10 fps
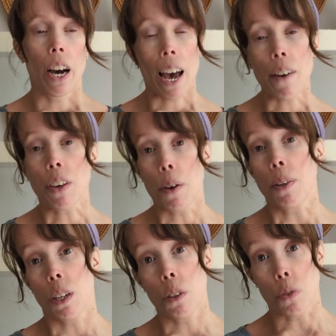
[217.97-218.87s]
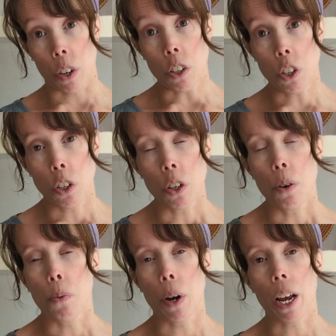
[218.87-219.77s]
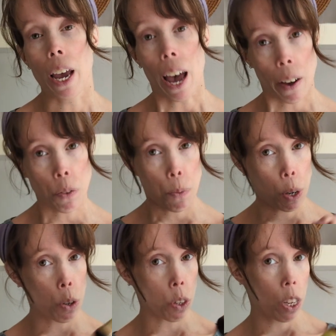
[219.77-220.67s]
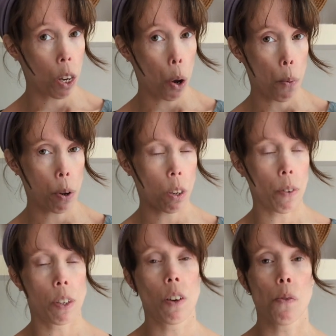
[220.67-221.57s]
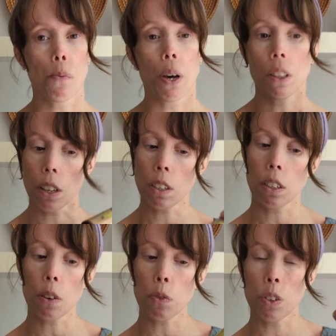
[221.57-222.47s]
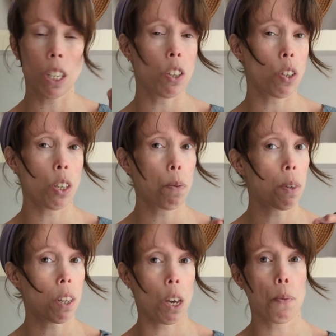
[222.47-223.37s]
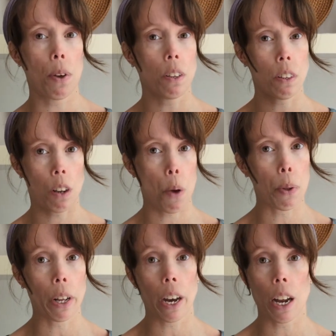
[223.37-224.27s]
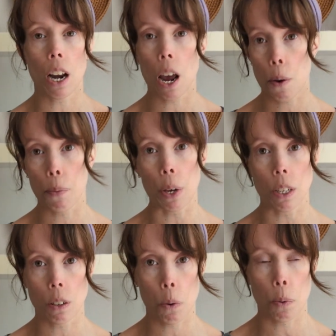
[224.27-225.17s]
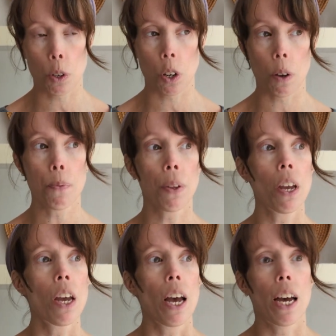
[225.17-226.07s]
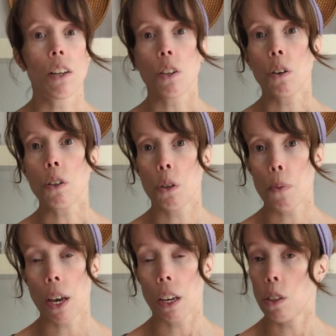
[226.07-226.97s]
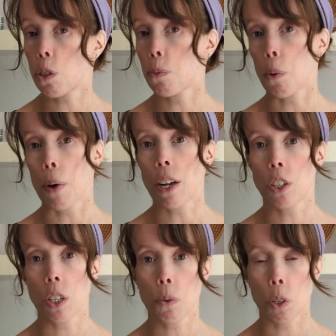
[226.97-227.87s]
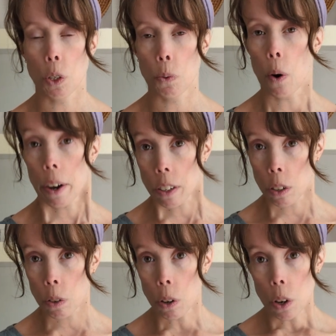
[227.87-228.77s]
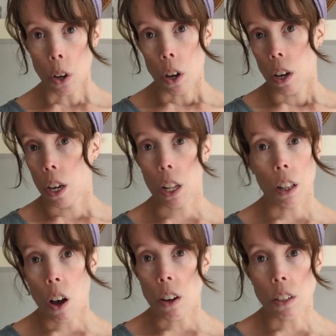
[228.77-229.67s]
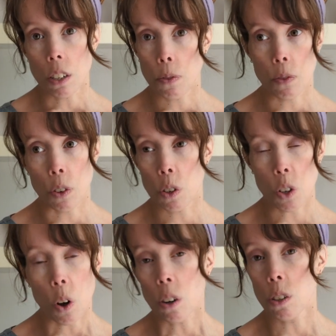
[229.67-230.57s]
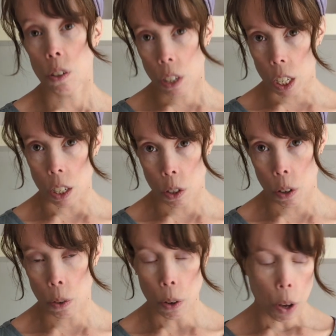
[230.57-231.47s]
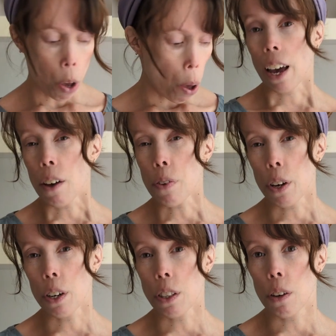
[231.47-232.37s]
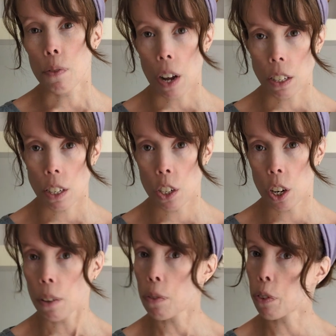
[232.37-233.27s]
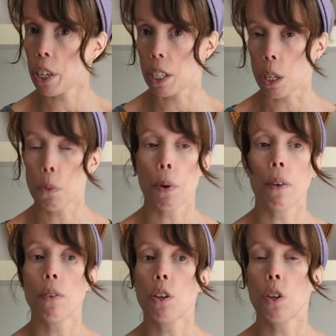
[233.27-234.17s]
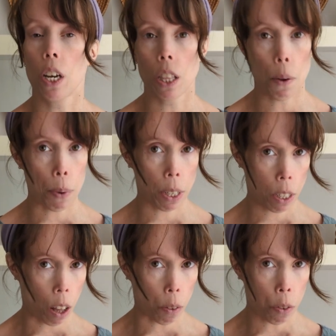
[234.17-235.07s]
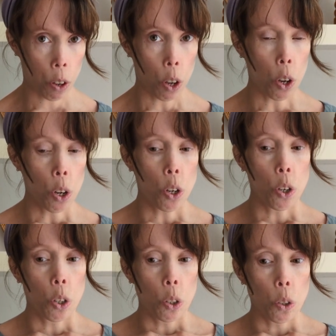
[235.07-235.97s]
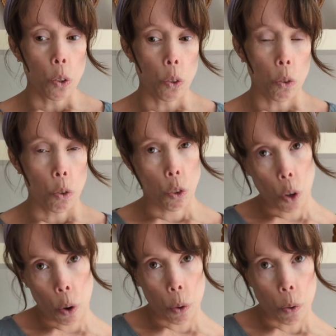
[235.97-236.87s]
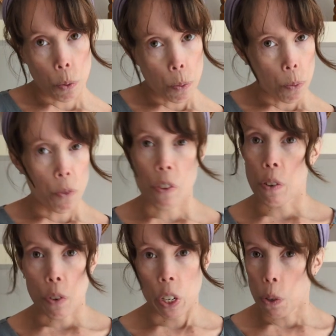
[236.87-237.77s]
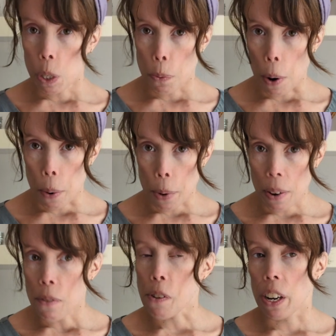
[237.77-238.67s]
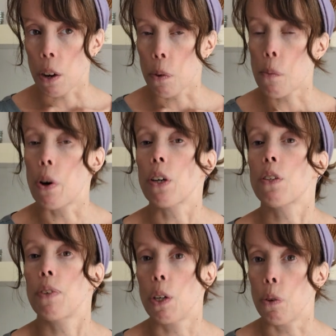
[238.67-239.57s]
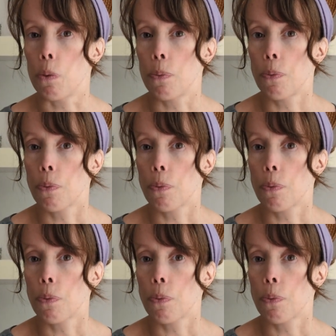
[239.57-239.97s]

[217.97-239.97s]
I have kept it in the fridge when I haven't been using the eco preservative, but this stuff really just seems to keep it stable at an ambient temperature. And as long as you make it in small batches, which is what I do, it'll last for as long as you need it to. I have heard that flaxseed gel freezes, but I've not tried that myself. So feel free to experiment, find out what works for you.